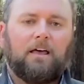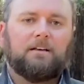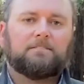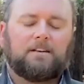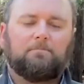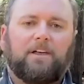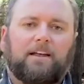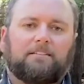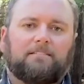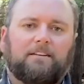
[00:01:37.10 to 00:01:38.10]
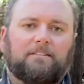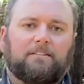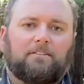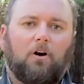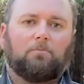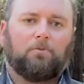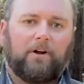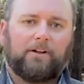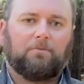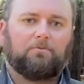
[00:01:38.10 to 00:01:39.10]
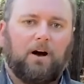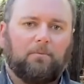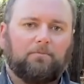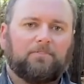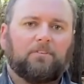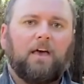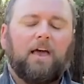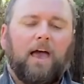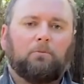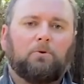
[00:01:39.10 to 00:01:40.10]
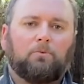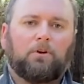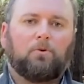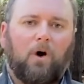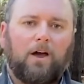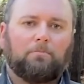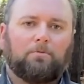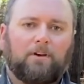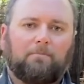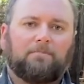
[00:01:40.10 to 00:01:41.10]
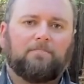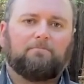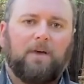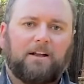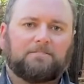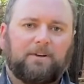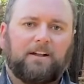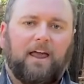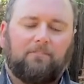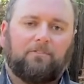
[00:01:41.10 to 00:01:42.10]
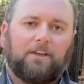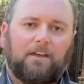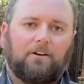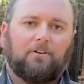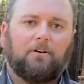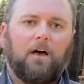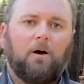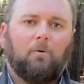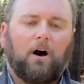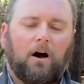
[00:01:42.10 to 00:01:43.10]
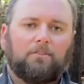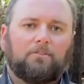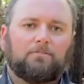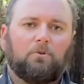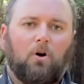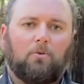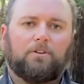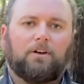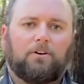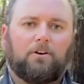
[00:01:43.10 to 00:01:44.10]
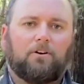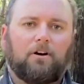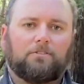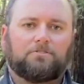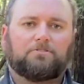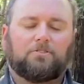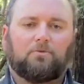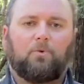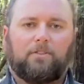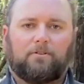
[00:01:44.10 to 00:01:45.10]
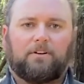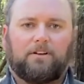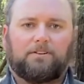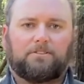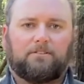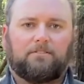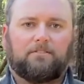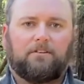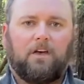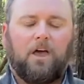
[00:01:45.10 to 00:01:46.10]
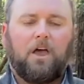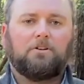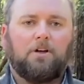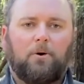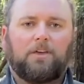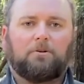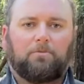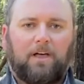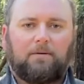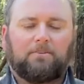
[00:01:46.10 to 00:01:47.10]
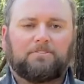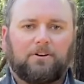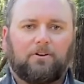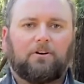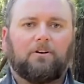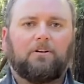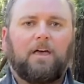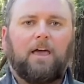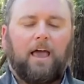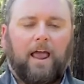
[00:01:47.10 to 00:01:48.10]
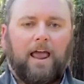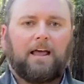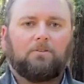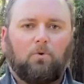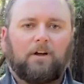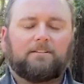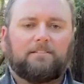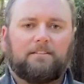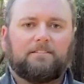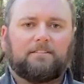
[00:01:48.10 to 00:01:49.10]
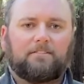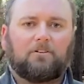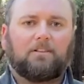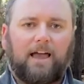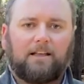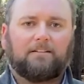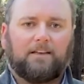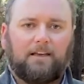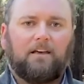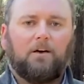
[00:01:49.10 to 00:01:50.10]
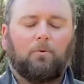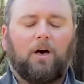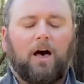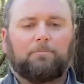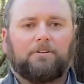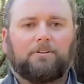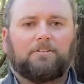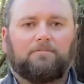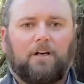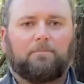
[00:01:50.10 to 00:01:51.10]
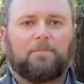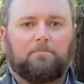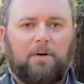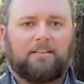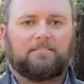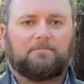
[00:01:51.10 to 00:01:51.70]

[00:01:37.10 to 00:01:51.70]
Some plant diseases are perennial problems and will require preemptive management every year, while others will only occur under certain weather conditions. Knowing your plant material and what diseases are likely will help you to develop the best